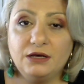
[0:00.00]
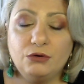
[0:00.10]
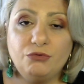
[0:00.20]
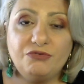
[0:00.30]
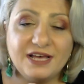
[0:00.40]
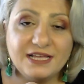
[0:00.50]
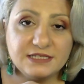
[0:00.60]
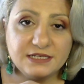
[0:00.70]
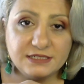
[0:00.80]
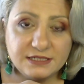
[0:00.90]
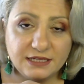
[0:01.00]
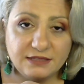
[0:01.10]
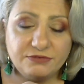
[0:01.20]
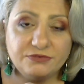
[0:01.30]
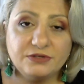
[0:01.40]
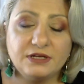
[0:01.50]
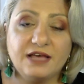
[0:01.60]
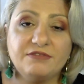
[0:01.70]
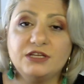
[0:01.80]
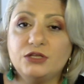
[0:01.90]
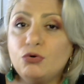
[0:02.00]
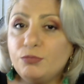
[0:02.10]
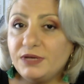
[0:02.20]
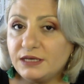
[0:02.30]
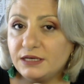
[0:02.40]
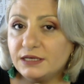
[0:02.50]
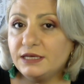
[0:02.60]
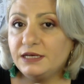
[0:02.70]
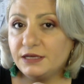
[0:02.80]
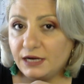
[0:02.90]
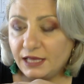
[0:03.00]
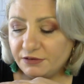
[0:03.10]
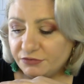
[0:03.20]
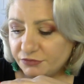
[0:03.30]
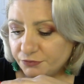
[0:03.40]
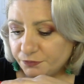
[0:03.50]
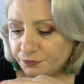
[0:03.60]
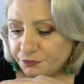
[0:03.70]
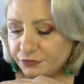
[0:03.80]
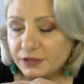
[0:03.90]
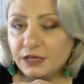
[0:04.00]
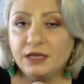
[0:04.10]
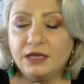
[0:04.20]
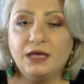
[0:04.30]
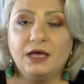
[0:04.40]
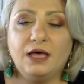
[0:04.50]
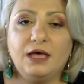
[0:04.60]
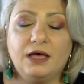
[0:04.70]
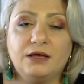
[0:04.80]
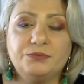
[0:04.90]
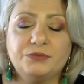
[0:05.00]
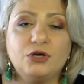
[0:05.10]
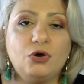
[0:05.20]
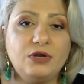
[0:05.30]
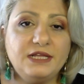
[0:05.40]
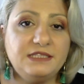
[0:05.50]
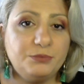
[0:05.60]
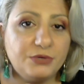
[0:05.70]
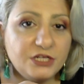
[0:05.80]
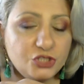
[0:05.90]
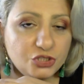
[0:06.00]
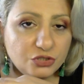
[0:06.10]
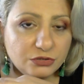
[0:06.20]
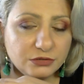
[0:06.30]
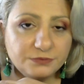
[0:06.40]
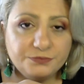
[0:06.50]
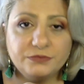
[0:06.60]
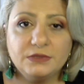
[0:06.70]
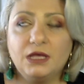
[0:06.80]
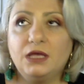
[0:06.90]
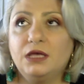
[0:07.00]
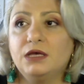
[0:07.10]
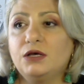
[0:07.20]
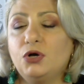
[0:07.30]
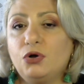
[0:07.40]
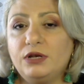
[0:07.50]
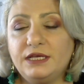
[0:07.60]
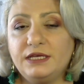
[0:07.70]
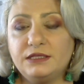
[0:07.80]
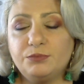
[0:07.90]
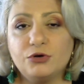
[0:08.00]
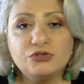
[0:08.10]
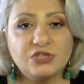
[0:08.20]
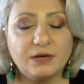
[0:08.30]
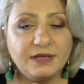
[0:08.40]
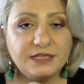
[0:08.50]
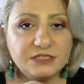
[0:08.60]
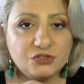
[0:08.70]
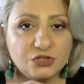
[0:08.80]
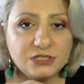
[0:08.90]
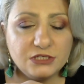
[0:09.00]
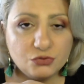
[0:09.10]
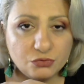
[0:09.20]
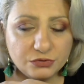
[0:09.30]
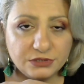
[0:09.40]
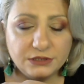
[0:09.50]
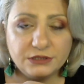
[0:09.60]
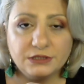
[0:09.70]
who finds herself having no meaning in her life. Um, call it depression, call it post traumatic stress disorder